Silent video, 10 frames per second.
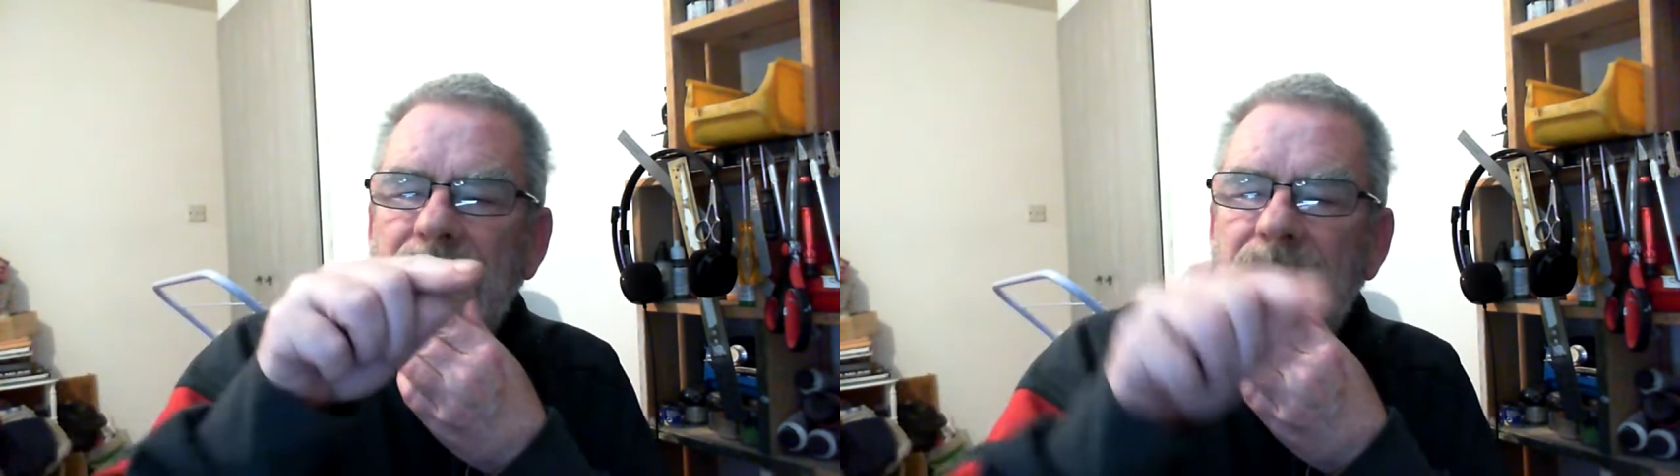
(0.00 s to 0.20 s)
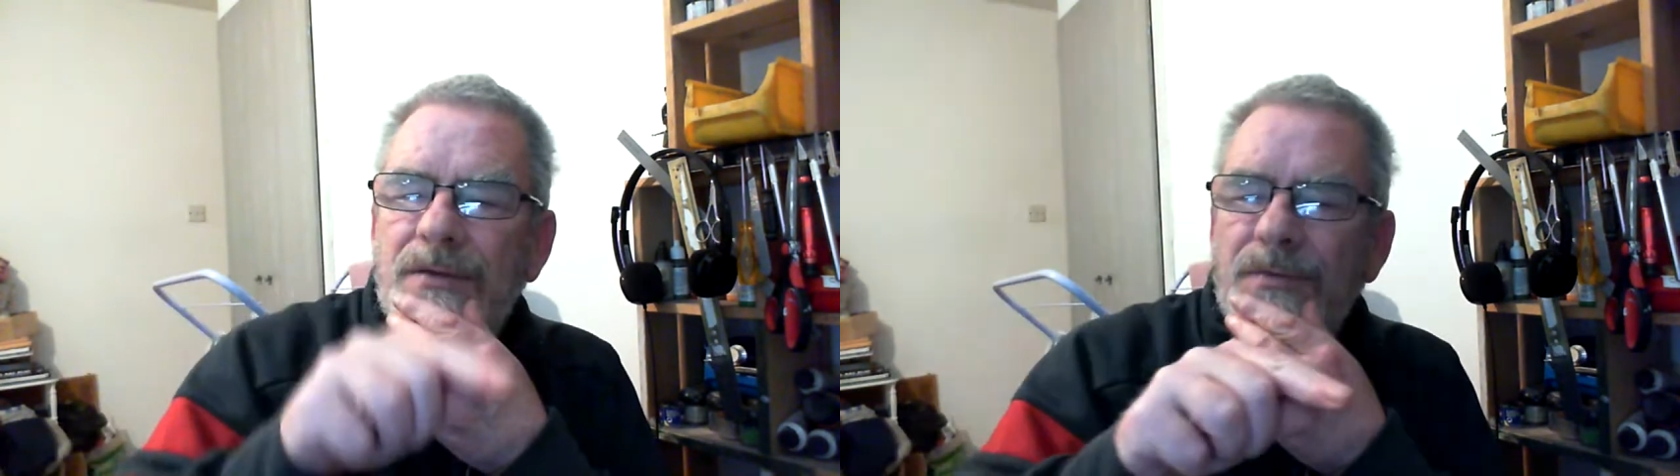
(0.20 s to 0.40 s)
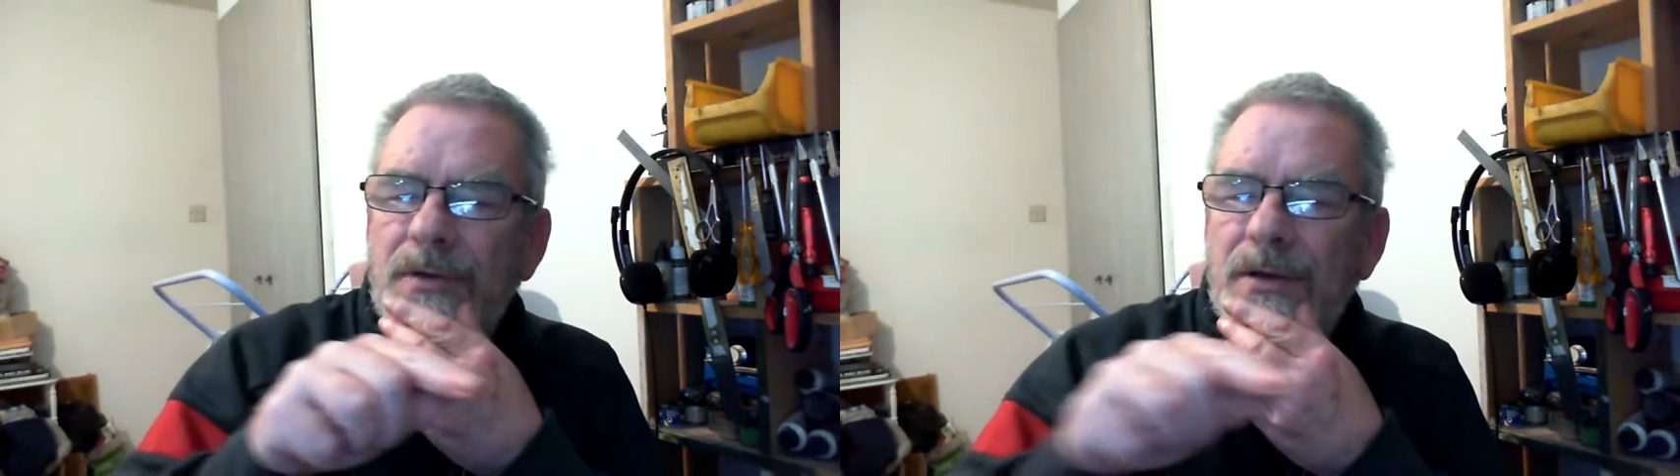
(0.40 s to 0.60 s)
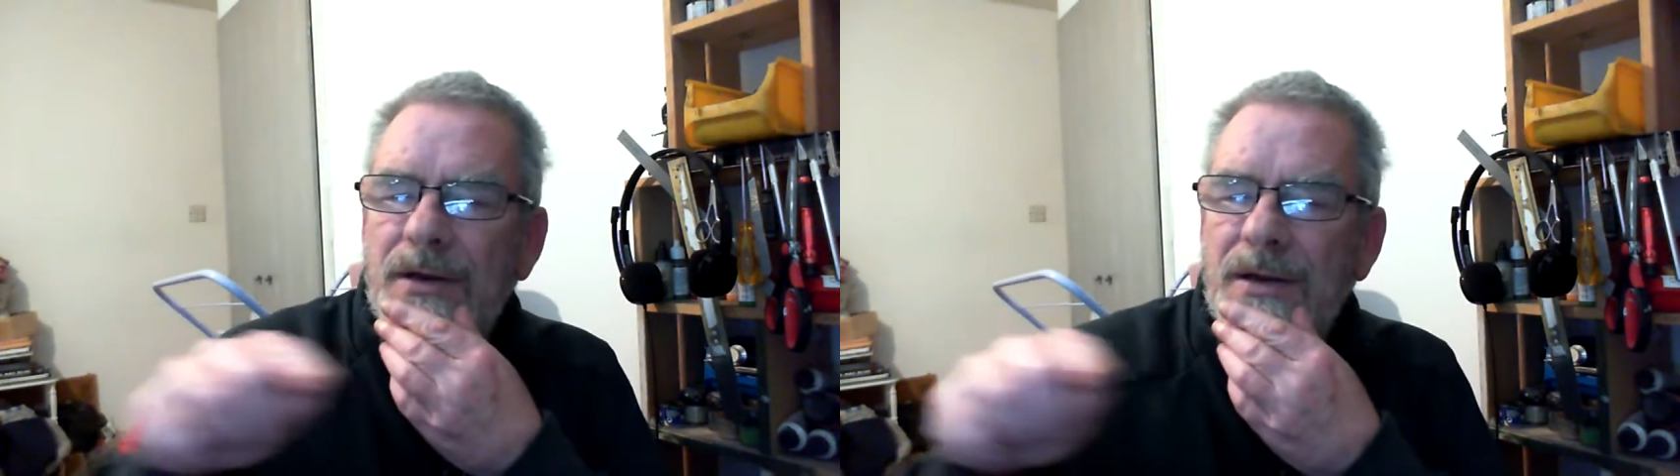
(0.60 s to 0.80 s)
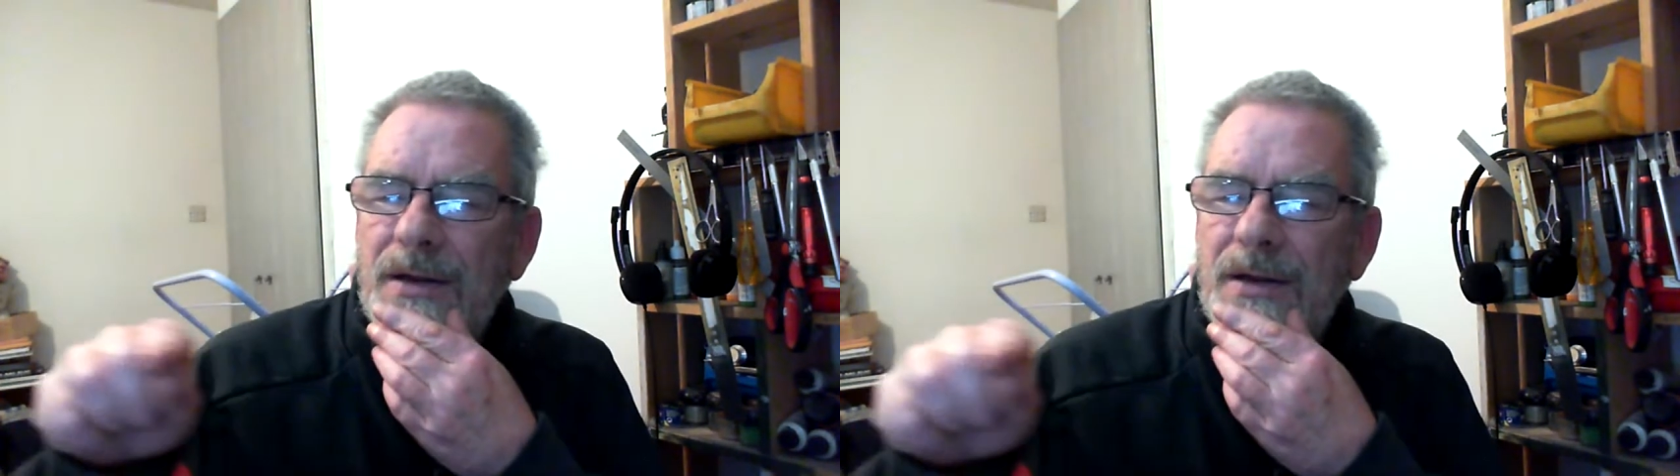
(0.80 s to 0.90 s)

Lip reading: they've got